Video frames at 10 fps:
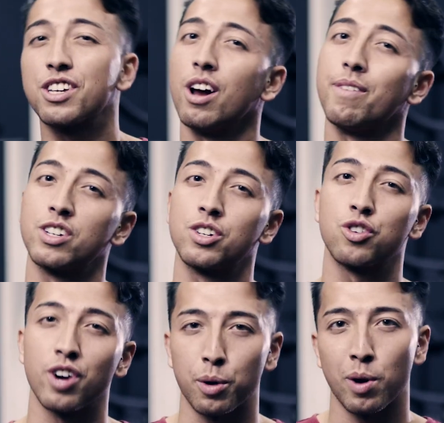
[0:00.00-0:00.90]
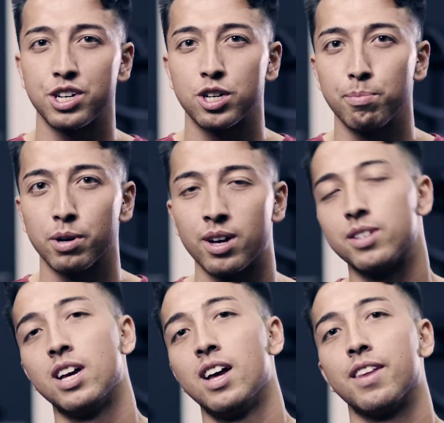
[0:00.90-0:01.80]
is kind of a trick question
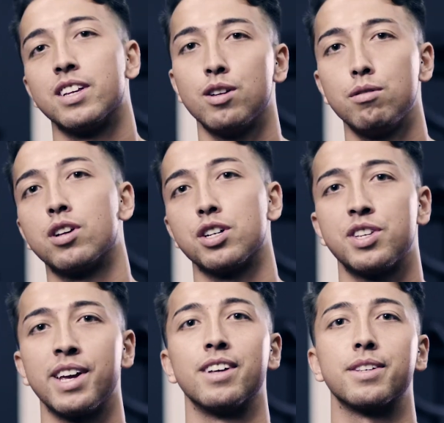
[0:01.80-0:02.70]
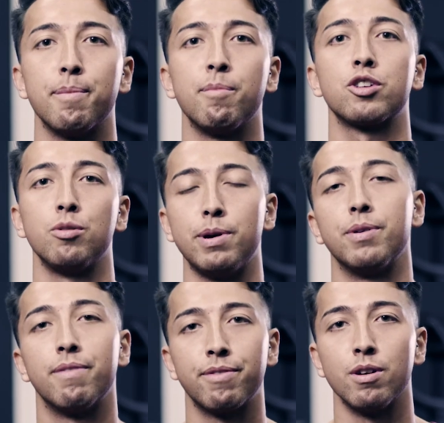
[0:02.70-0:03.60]
because there's no such thing as muscle
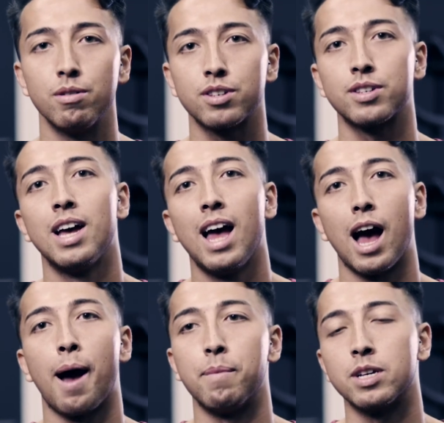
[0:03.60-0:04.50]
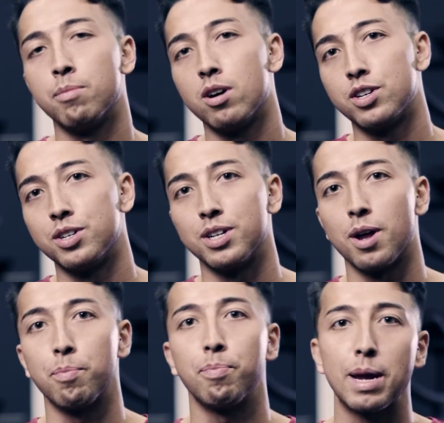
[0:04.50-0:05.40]
building foods. As much as
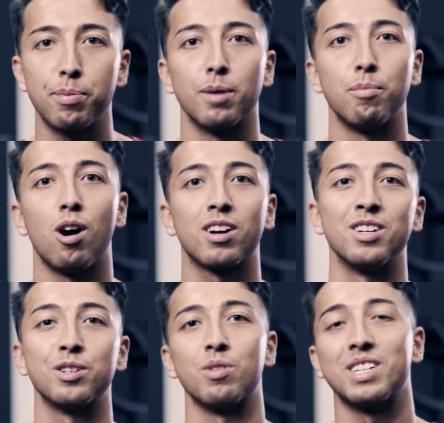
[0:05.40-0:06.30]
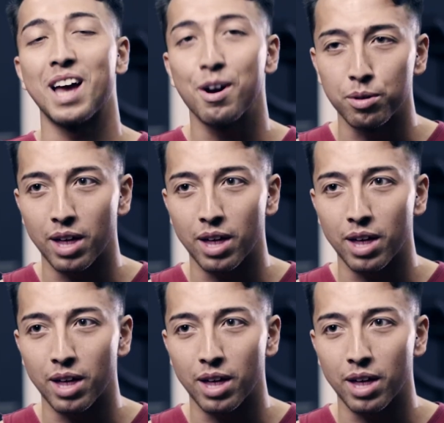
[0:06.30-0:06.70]
people and marketers want to tell you